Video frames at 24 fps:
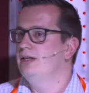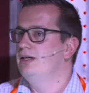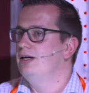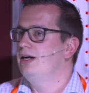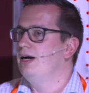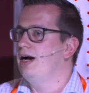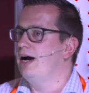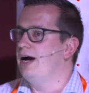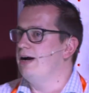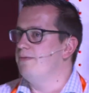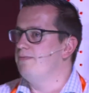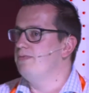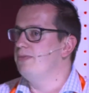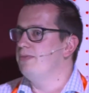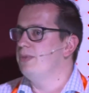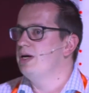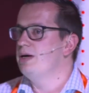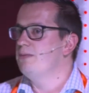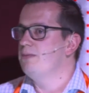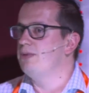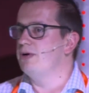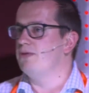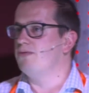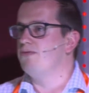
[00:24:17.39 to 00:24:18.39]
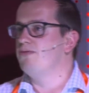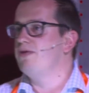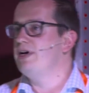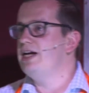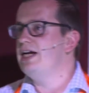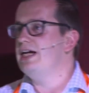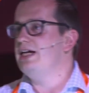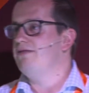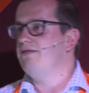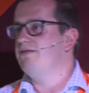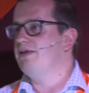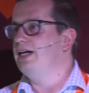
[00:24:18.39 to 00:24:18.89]
But
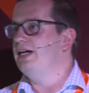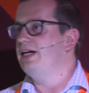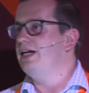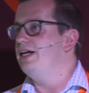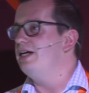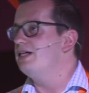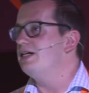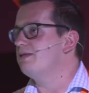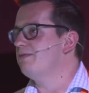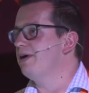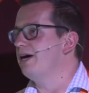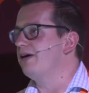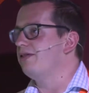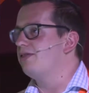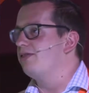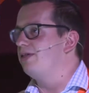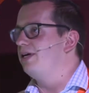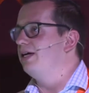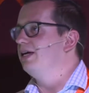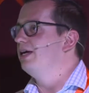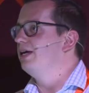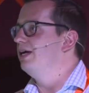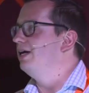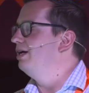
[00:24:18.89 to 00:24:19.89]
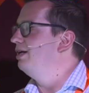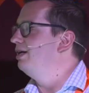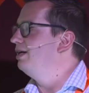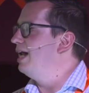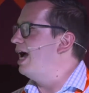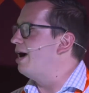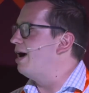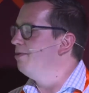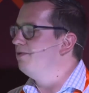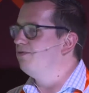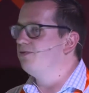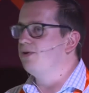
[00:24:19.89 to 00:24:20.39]
really, really it is about thinking,
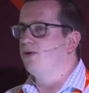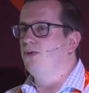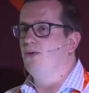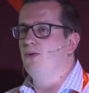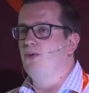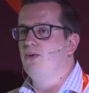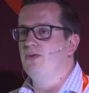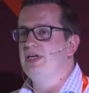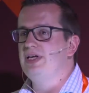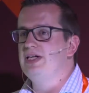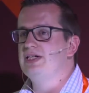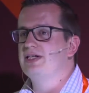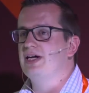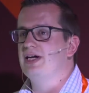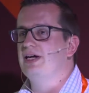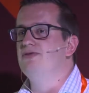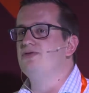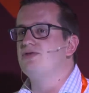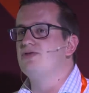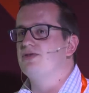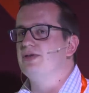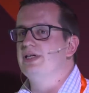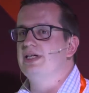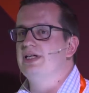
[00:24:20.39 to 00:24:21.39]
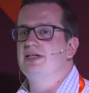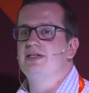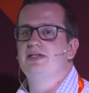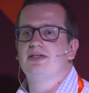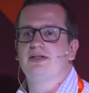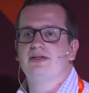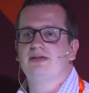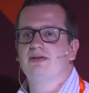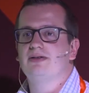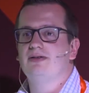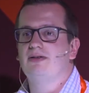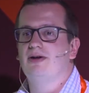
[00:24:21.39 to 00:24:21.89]
now we've got all these countries
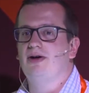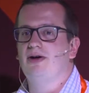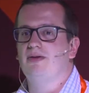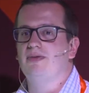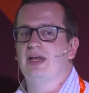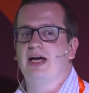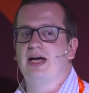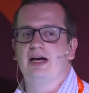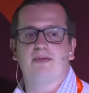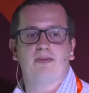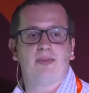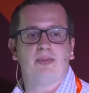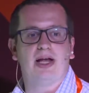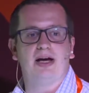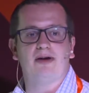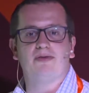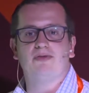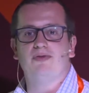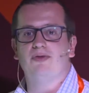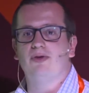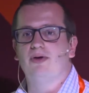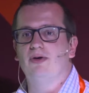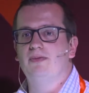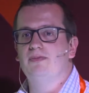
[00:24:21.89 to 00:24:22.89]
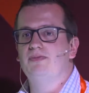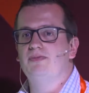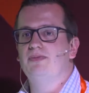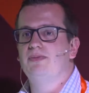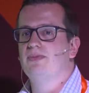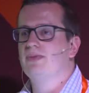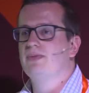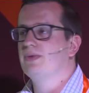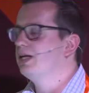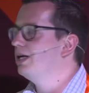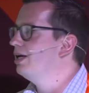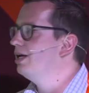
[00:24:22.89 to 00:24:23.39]
on that platform.
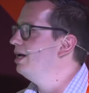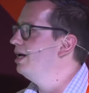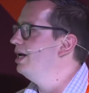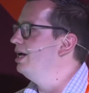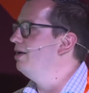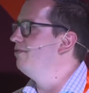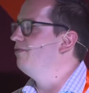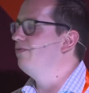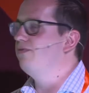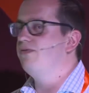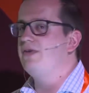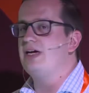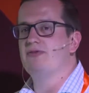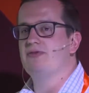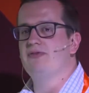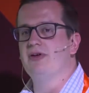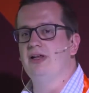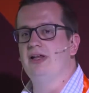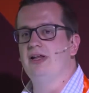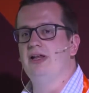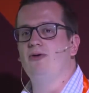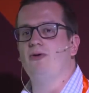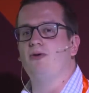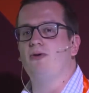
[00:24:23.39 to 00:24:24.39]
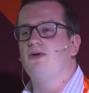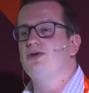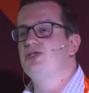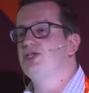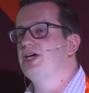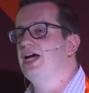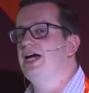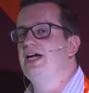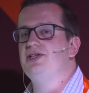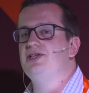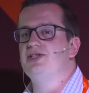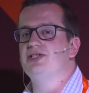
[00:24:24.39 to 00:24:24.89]
If a law
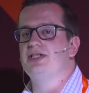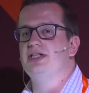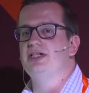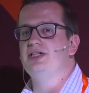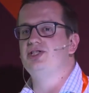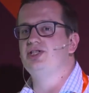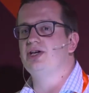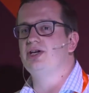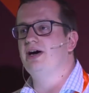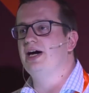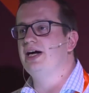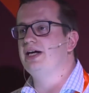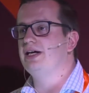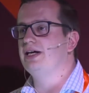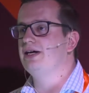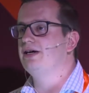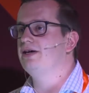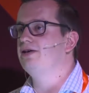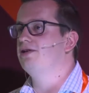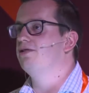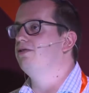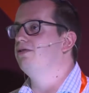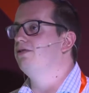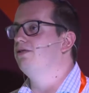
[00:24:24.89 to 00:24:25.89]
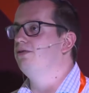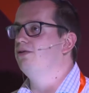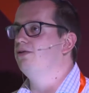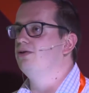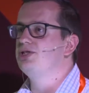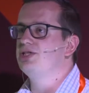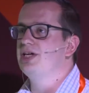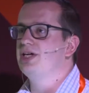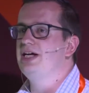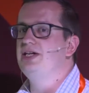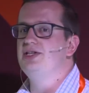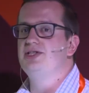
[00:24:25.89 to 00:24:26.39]
changes in China or a law
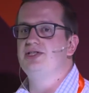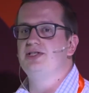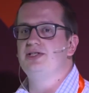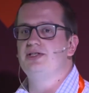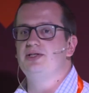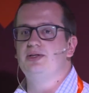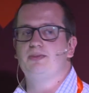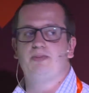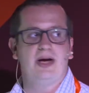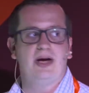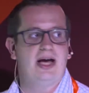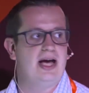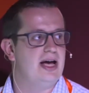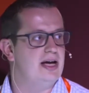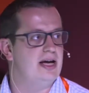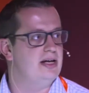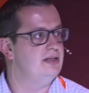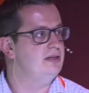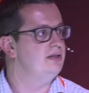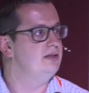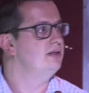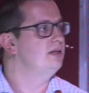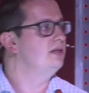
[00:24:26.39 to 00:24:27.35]
changes in Japan